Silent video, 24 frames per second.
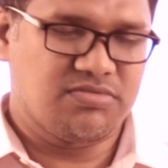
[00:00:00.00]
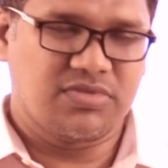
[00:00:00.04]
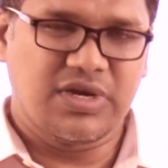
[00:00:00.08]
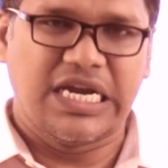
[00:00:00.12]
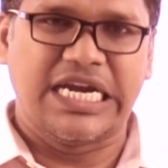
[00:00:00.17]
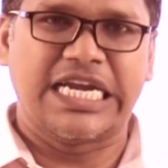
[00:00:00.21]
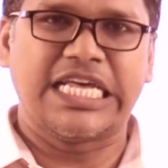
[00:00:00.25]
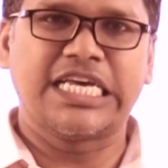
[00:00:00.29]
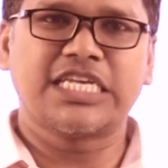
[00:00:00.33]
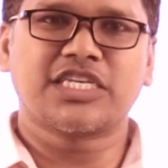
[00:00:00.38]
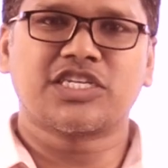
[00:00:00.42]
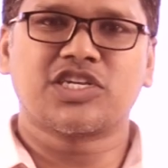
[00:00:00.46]

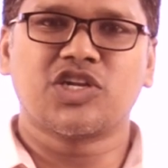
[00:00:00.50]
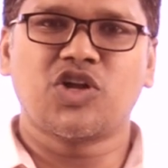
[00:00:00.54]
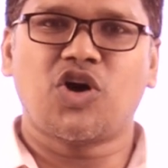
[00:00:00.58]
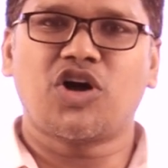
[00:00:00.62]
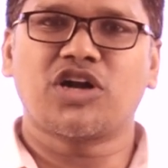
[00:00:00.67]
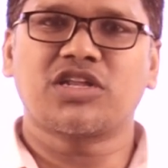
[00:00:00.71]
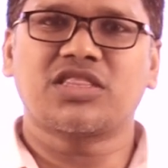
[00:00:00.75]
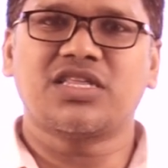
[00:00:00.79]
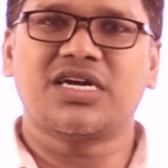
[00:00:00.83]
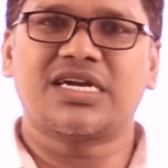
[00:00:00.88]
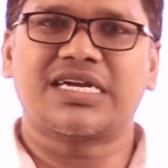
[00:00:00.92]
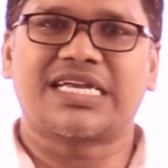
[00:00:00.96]
It is
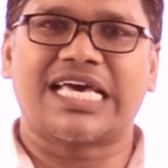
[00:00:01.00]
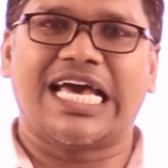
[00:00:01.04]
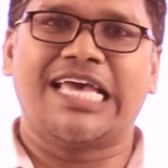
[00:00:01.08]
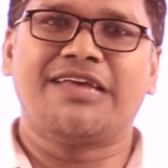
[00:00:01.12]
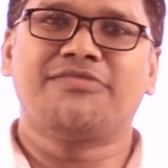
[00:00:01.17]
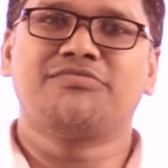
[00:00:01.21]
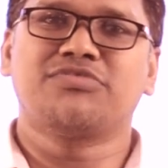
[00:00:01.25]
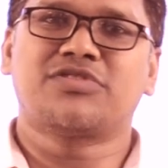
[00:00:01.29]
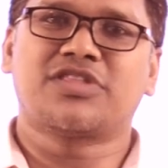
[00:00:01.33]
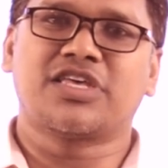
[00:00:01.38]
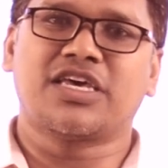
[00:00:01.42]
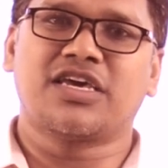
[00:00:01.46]
not the
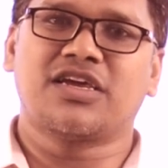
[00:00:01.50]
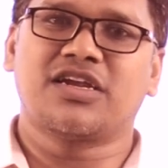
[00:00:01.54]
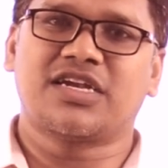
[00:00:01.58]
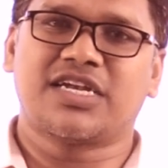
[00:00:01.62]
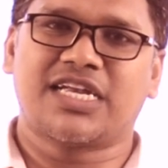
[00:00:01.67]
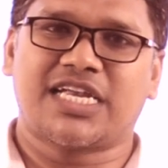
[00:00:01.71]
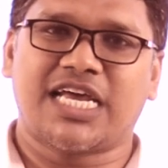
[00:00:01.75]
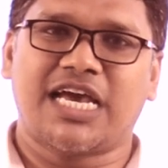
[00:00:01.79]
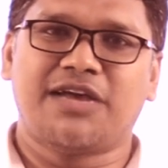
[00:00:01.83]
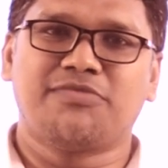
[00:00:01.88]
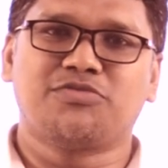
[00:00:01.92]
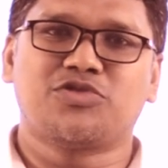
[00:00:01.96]
time
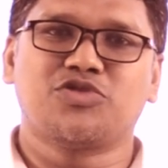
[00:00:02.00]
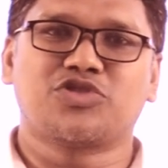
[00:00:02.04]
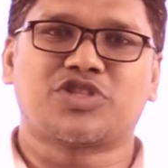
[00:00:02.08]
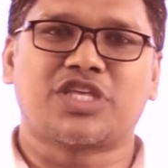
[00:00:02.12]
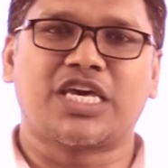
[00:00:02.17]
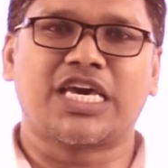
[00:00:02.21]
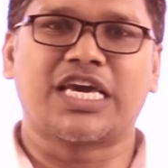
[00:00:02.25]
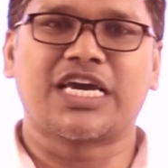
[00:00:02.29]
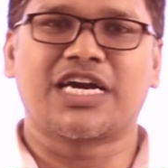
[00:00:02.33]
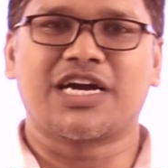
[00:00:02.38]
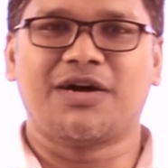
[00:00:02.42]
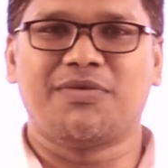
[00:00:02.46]
to
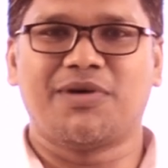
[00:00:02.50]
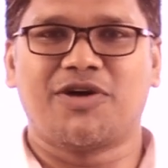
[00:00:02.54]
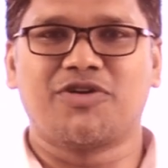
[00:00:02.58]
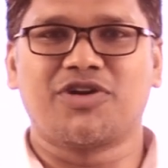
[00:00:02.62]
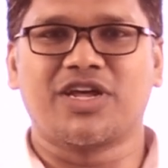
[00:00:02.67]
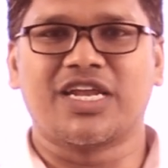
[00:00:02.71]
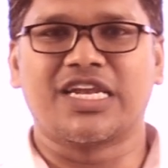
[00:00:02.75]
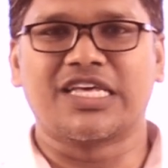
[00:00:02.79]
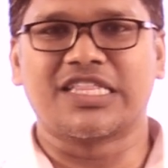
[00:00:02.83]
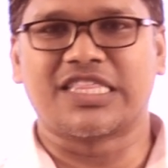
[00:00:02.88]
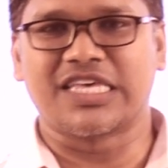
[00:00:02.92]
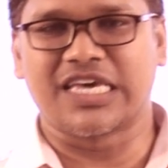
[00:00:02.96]
think about
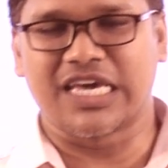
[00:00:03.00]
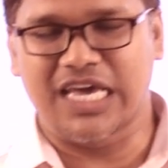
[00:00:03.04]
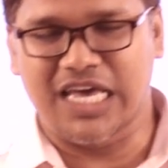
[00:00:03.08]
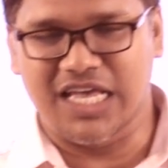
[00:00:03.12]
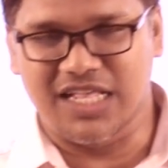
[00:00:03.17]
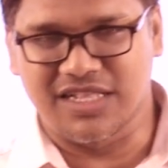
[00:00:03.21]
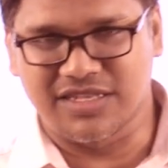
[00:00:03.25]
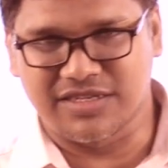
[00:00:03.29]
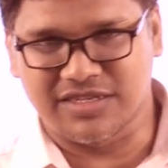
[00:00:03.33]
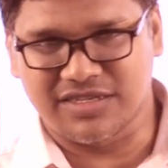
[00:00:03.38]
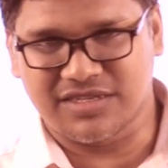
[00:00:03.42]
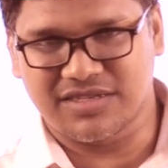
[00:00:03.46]
anything
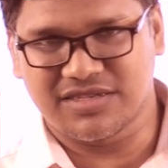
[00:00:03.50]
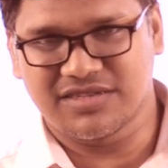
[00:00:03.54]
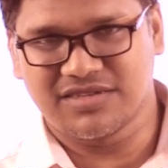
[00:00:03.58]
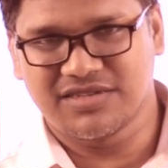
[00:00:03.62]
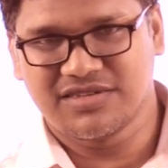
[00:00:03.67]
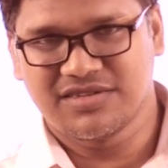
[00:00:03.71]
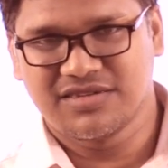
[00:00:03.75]
else.